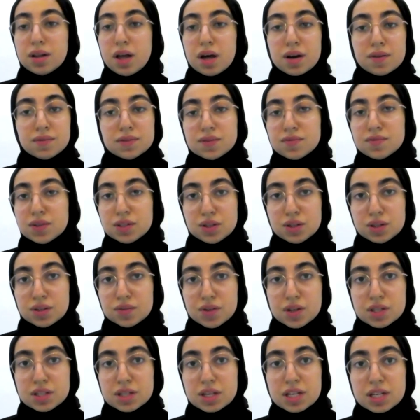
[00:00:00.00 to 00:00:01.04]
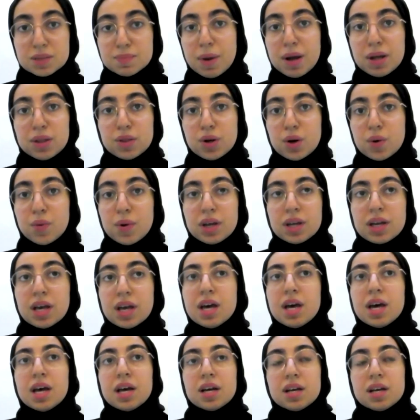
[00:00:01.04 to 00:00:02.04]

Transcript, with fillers: lot of different universities by throwing